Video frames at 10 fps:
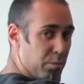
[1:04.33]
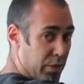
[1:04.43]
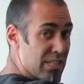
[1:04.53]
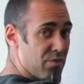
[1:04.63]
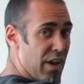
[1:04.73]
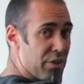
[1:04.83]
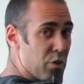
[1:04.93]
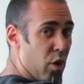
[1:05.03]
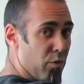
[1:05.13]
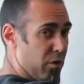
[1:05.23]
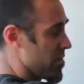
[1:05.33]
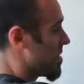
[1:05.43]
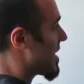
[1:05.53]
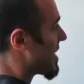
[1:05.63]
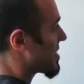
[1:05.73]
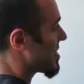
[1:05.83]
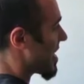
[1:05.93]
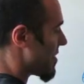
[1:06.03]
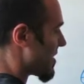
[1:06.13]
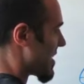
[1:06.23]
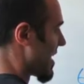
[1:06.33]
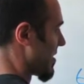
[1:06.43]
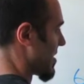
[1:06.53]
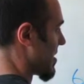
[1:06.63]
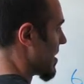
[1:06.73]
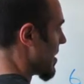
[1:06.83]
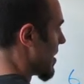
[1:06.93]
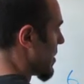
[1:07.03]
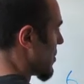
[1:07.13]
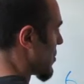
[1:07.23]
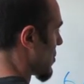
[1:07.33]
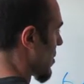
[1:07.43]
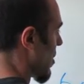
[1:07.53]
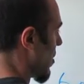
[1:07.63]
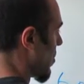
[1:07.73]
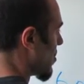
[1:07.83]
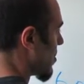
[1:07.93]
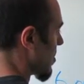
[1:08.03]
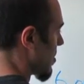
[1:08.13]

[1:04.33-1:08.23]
place value over, and that's 7 tenths. So